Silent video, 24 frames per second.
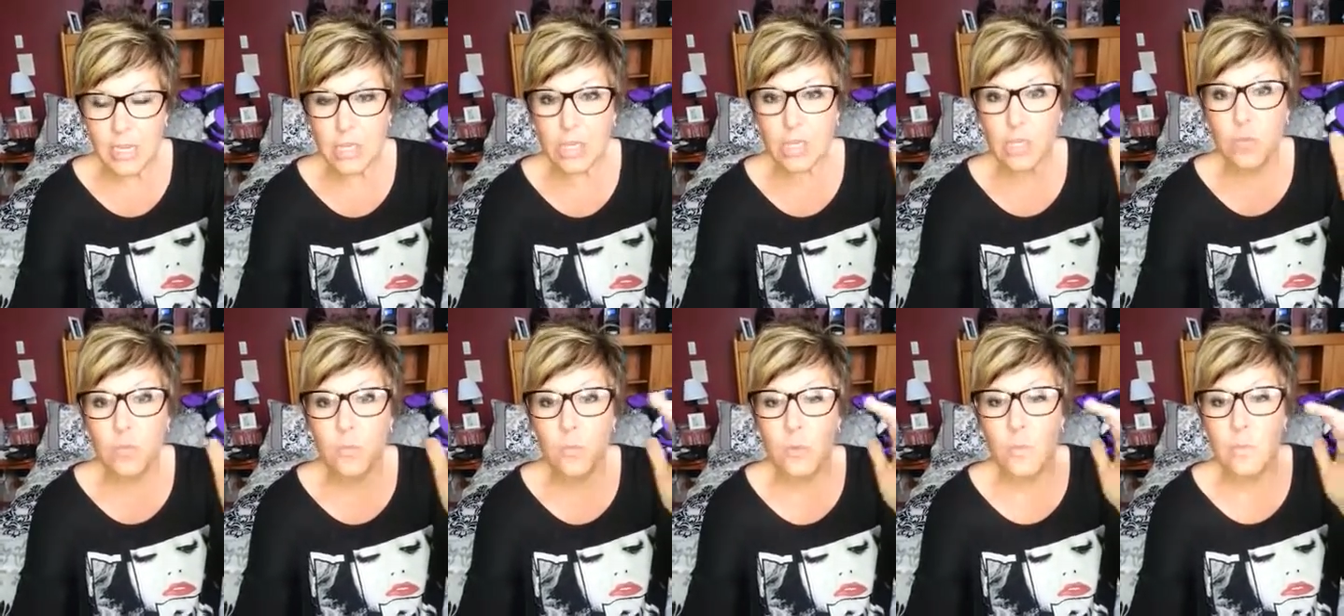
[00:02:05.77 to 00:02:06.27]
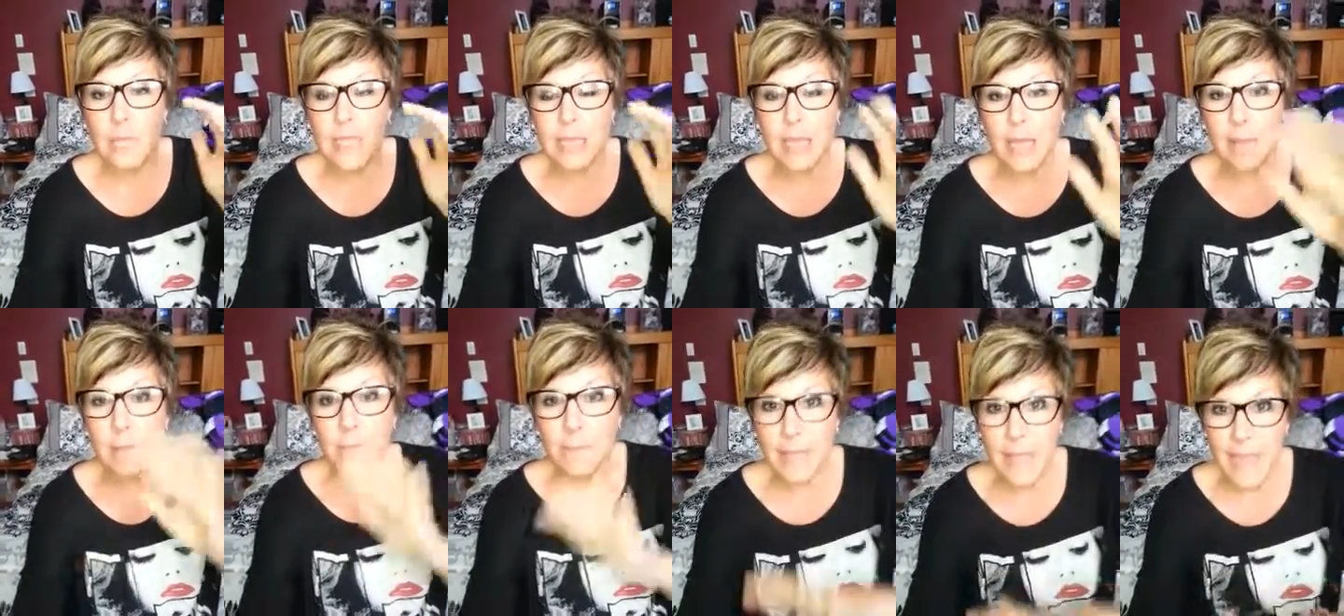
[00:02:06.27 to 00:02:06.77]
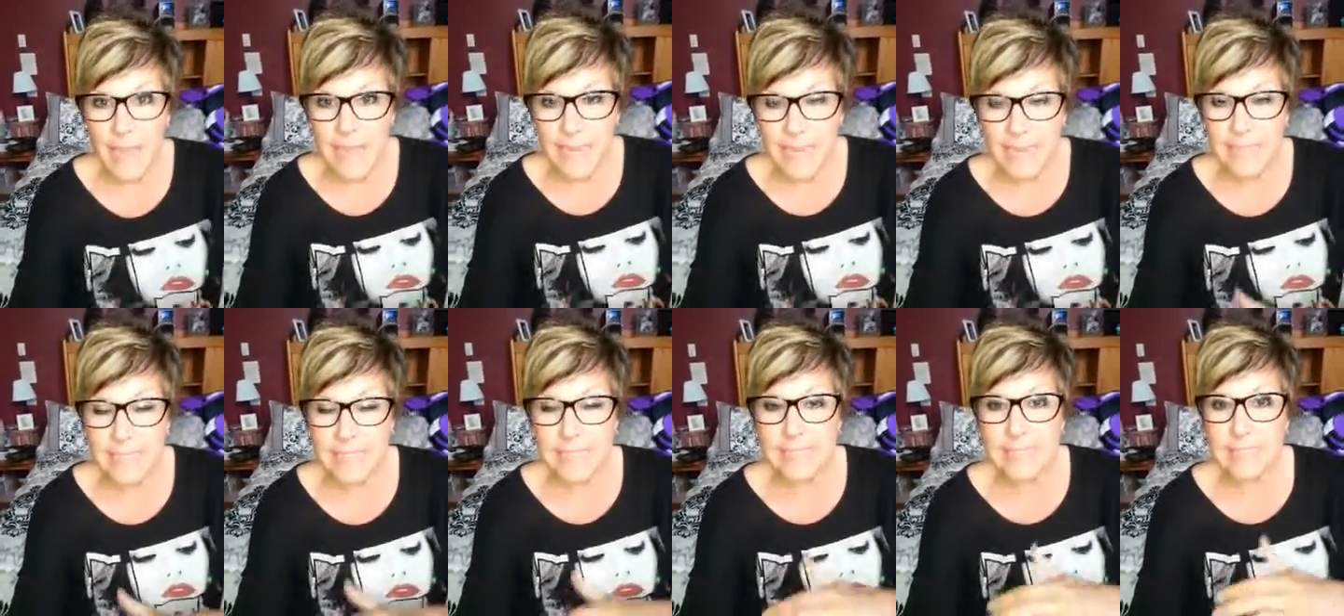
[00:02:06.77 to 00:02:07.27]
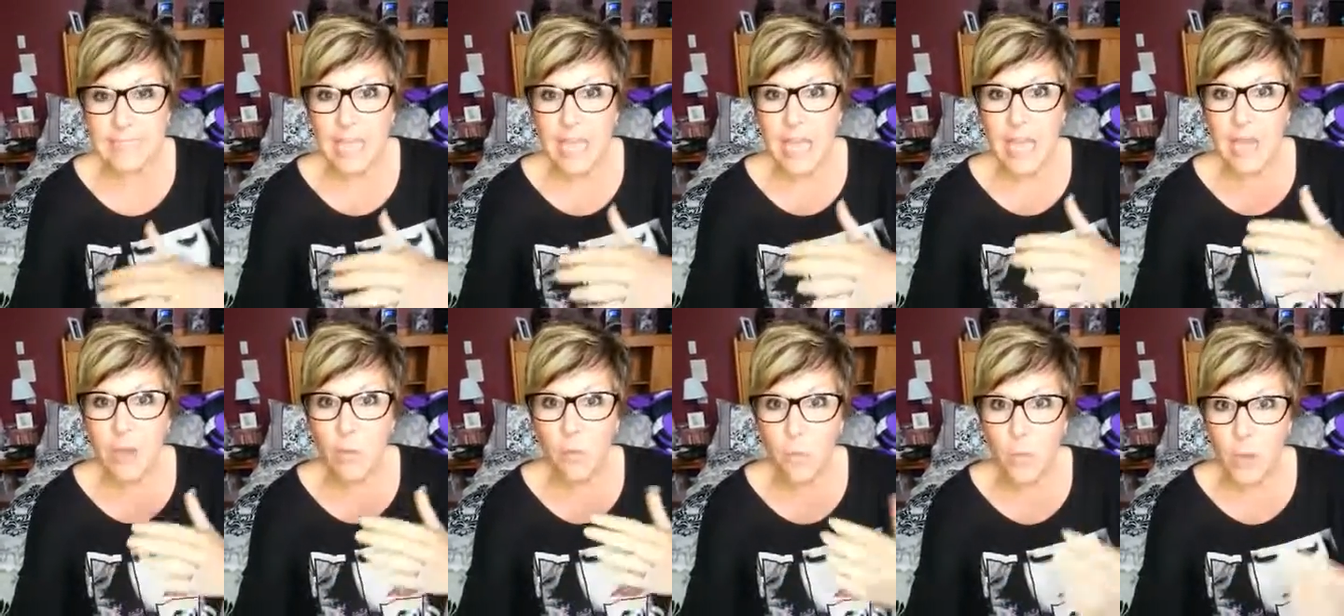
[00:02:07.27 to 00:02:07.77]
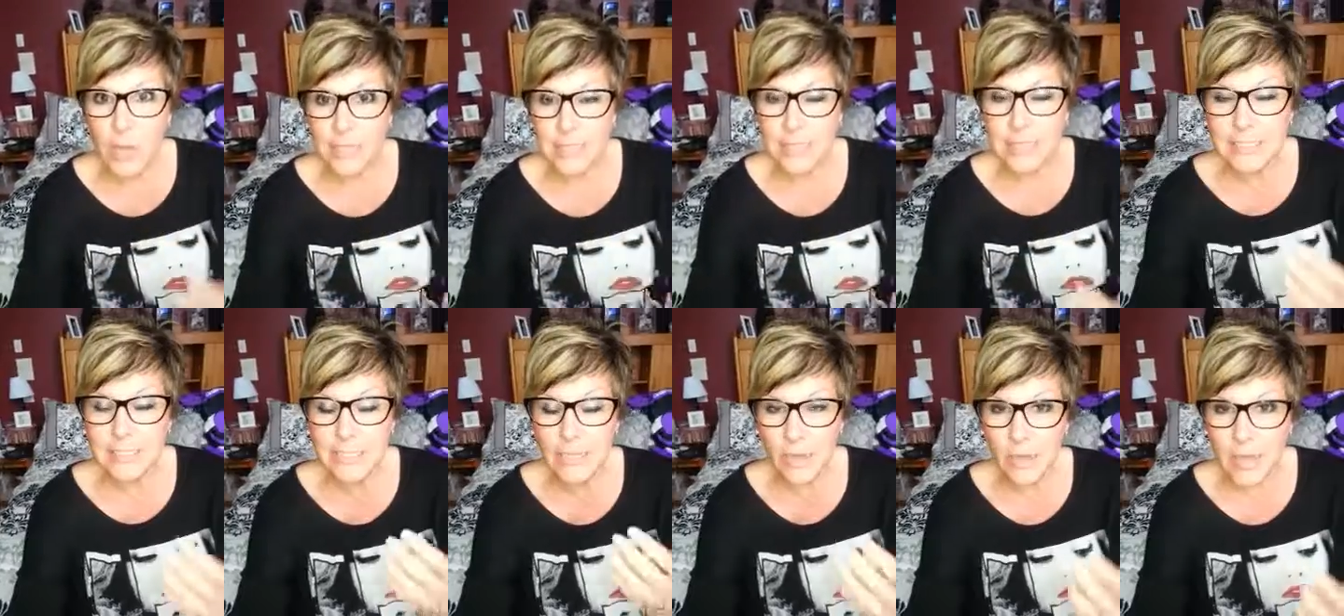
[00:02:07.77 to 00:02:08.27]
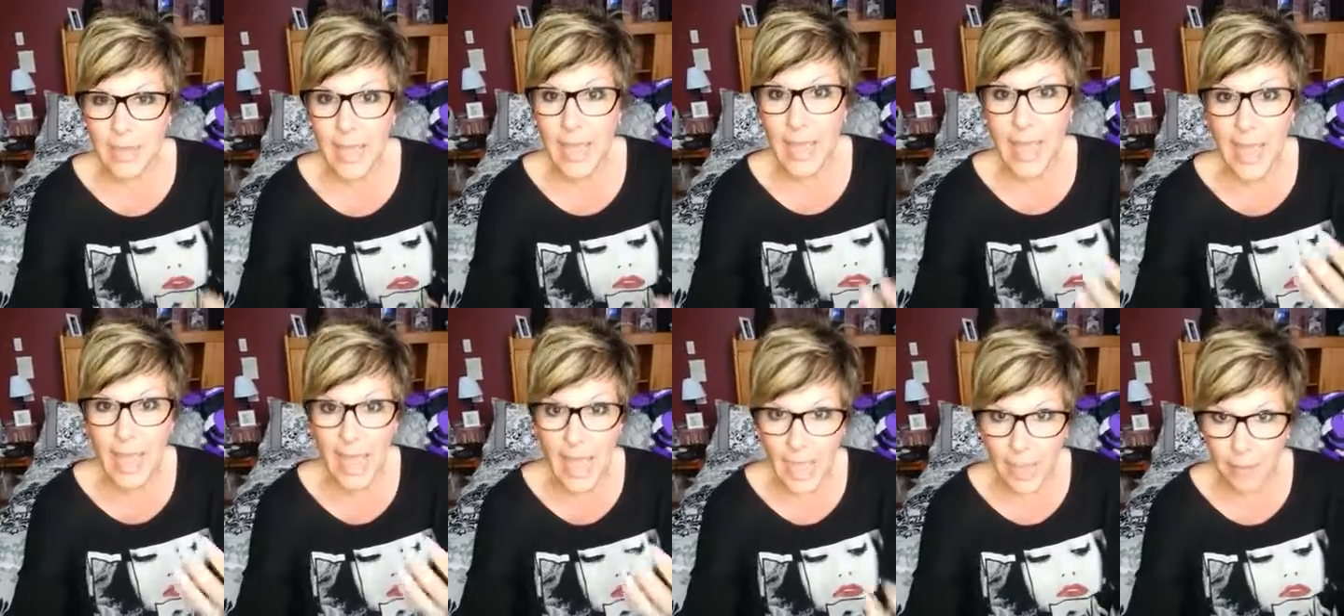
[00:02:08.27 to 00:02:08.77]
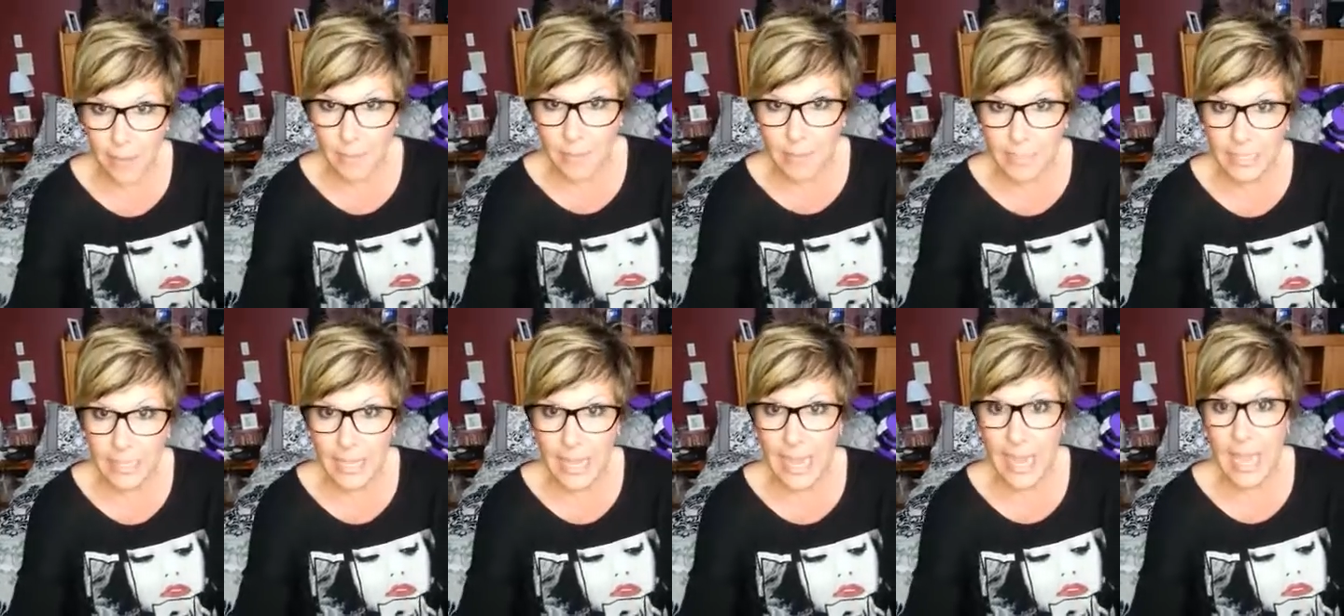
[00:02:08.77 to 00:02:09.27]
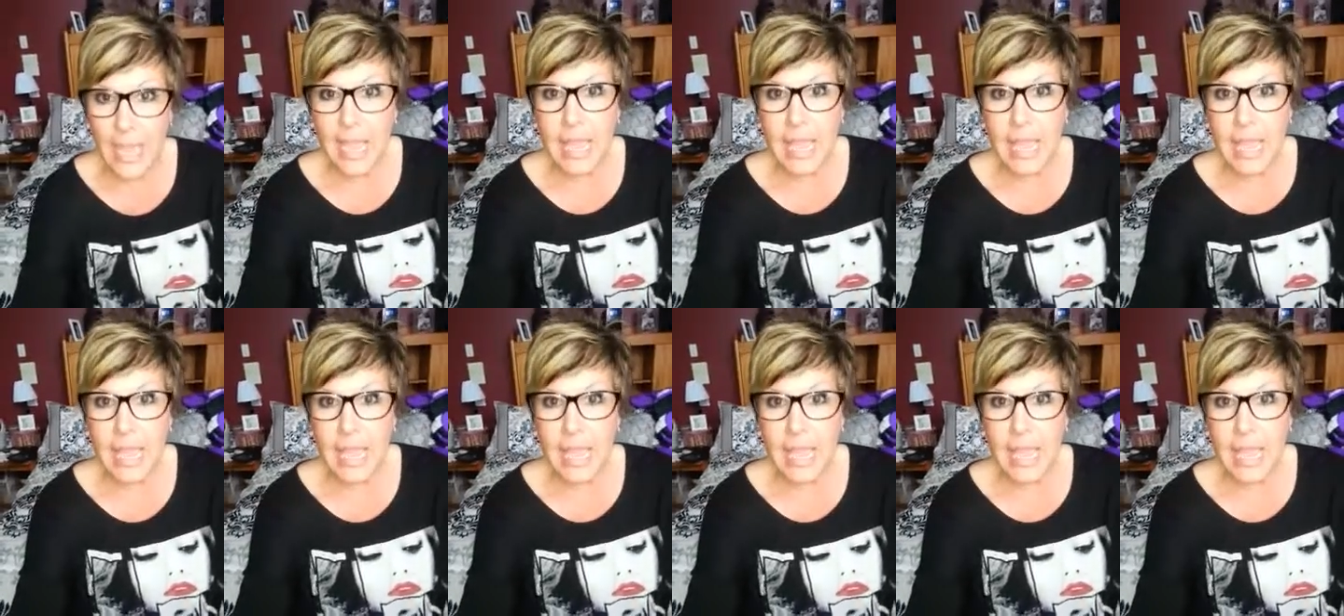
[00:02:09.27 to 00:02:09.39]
You will be amazed at what's going to happen.